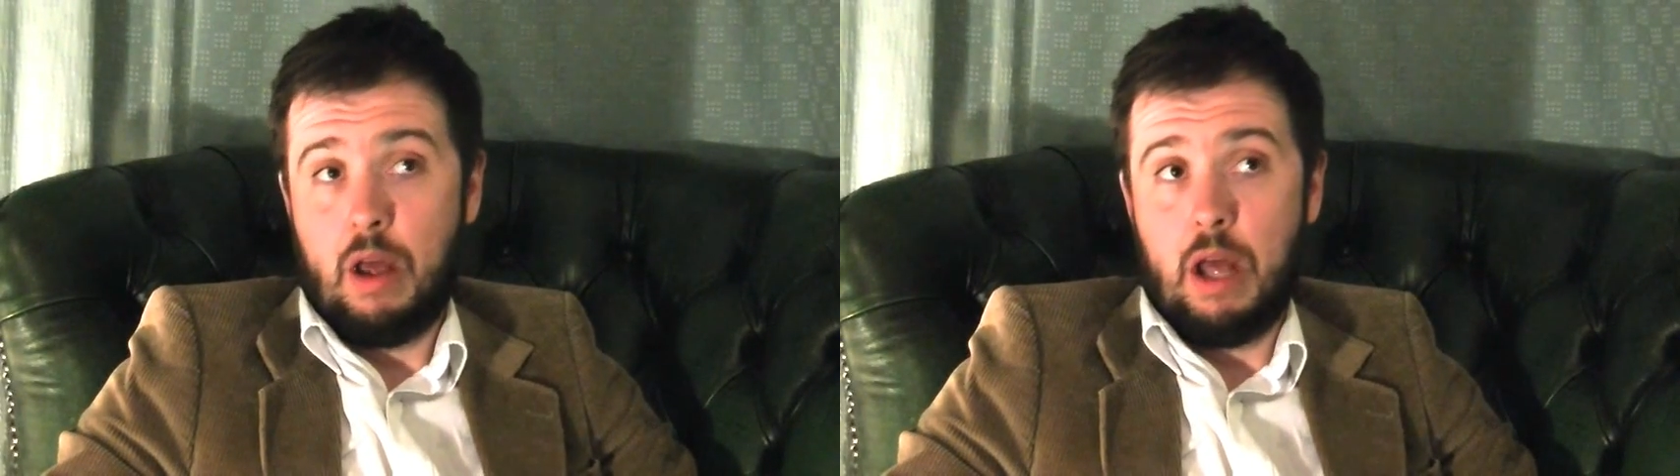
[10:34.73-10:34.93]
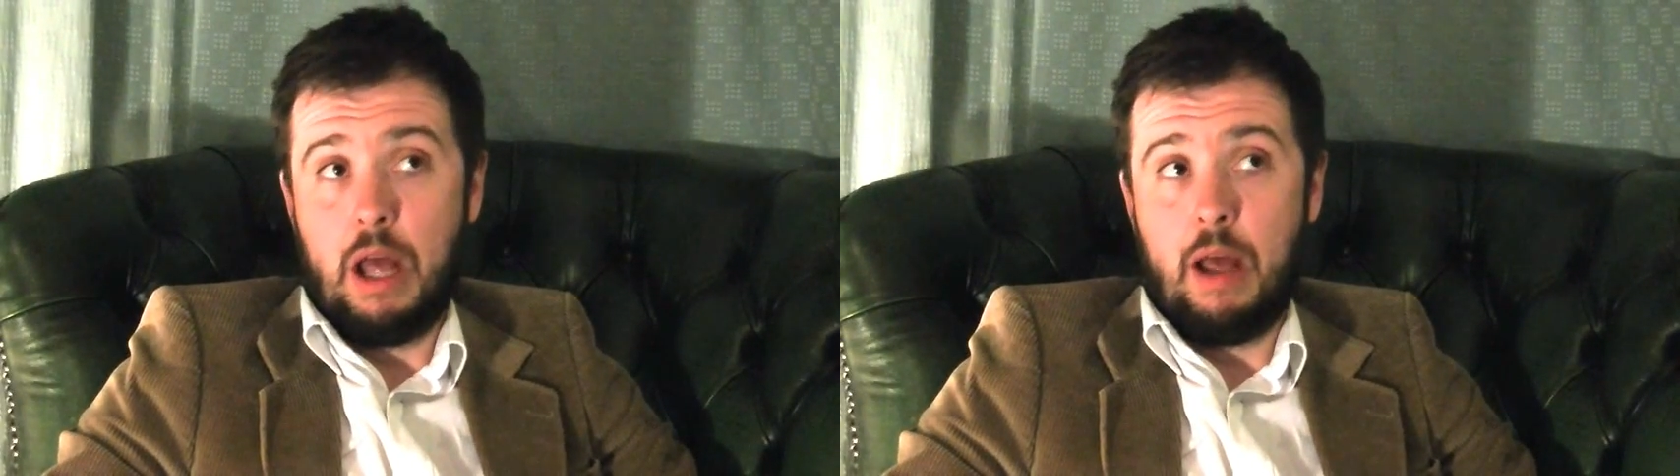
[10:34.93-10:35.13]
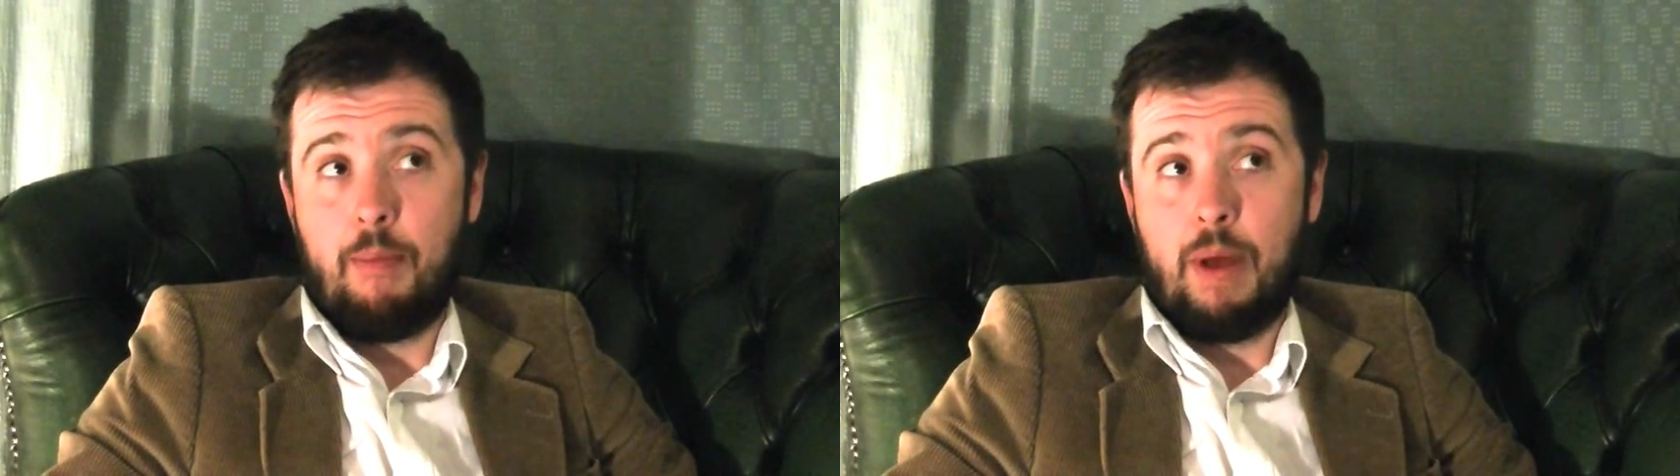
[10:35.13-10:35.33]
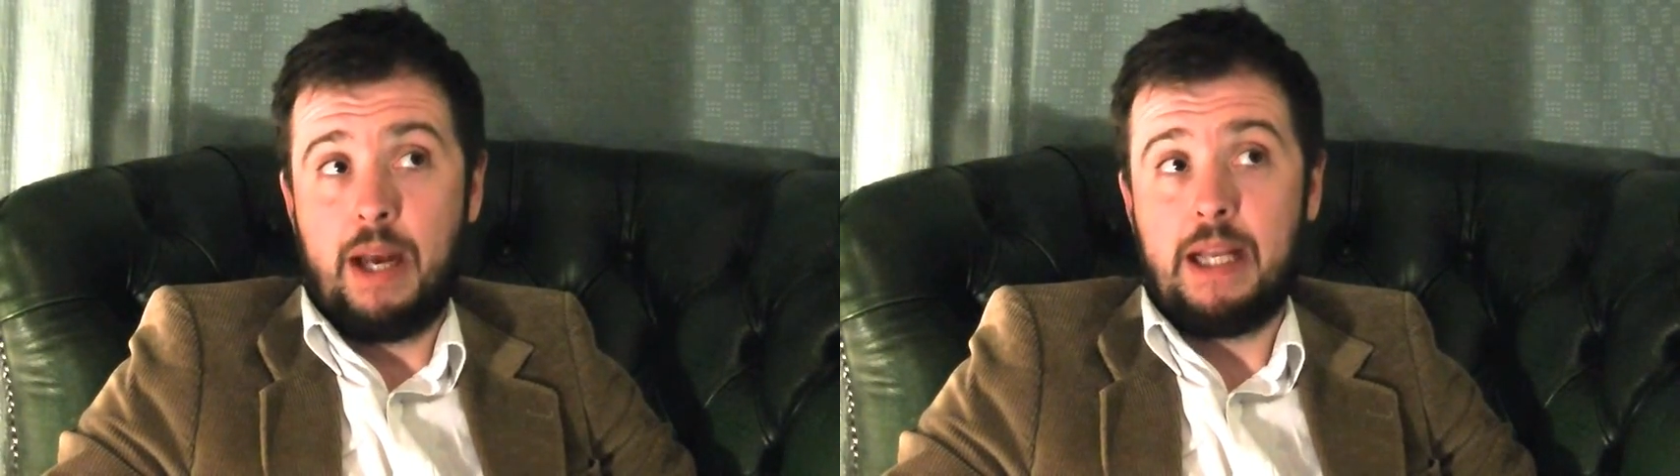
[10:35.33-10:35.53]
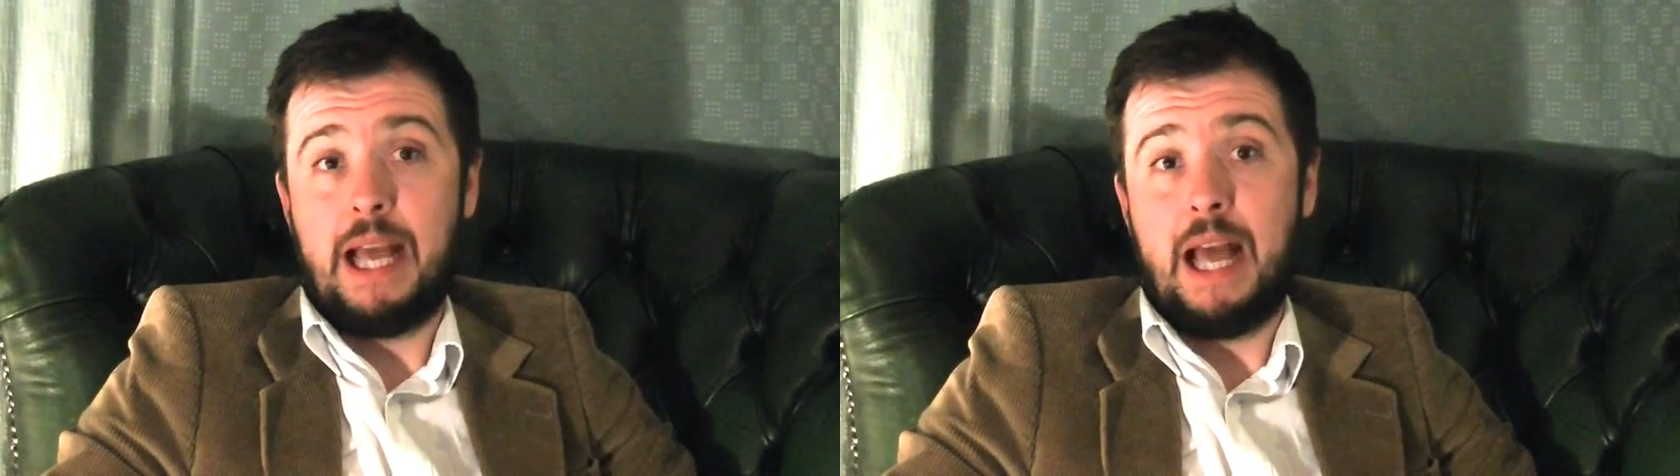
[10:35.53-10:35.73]

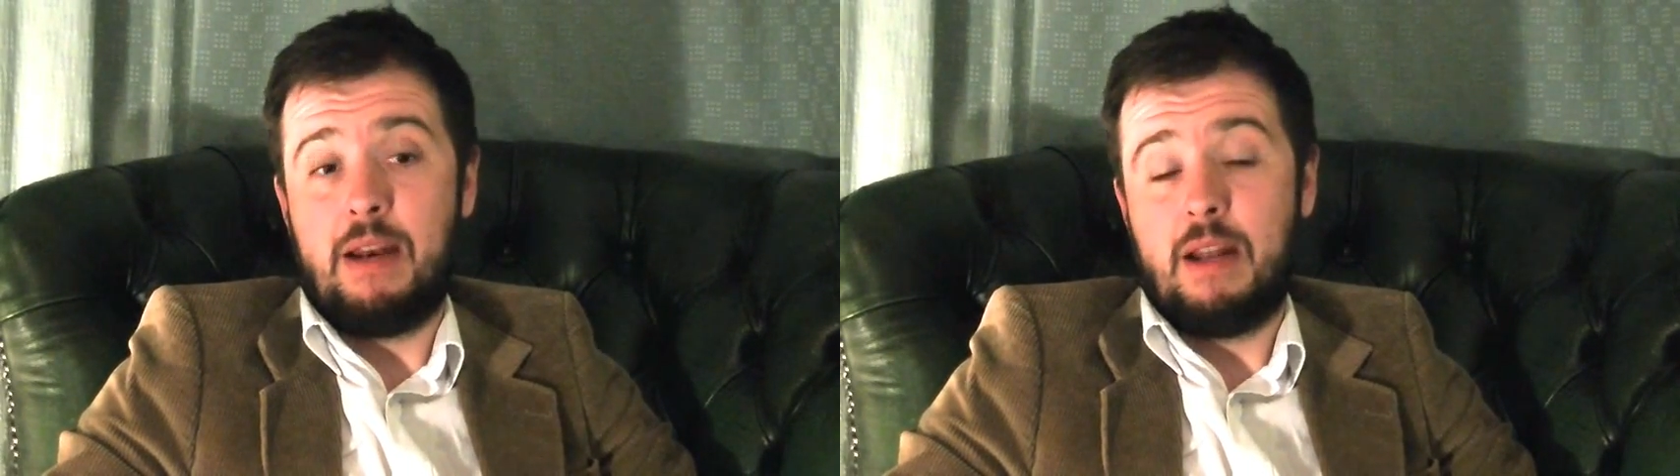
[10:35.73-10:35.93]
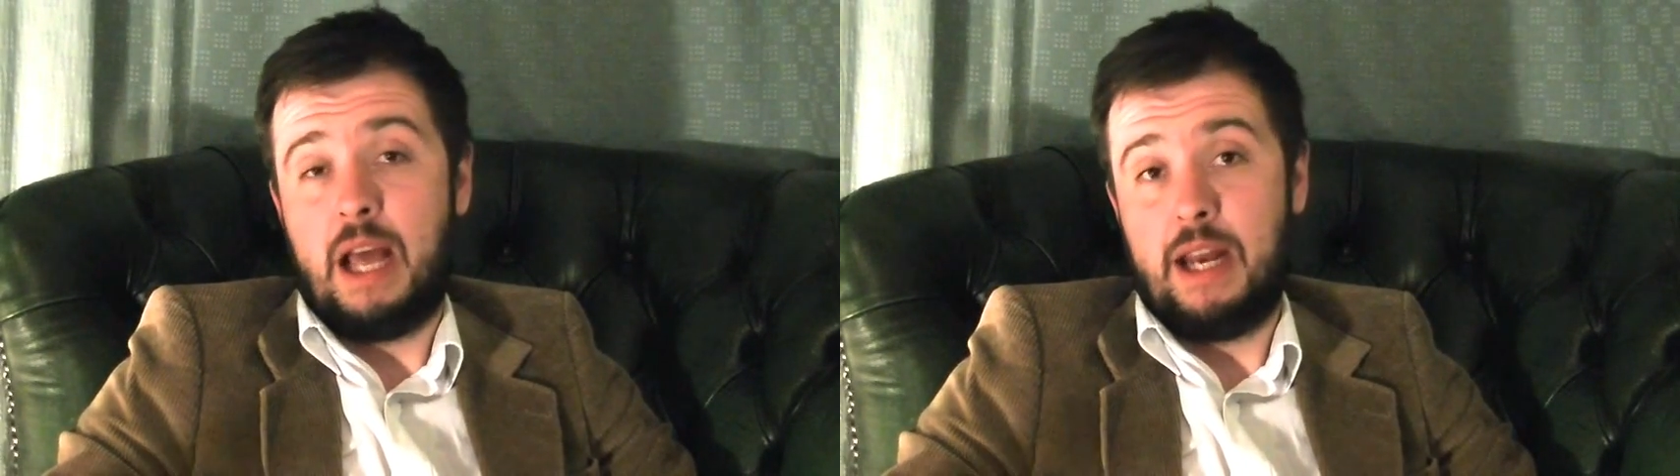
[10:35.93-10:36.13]
And again,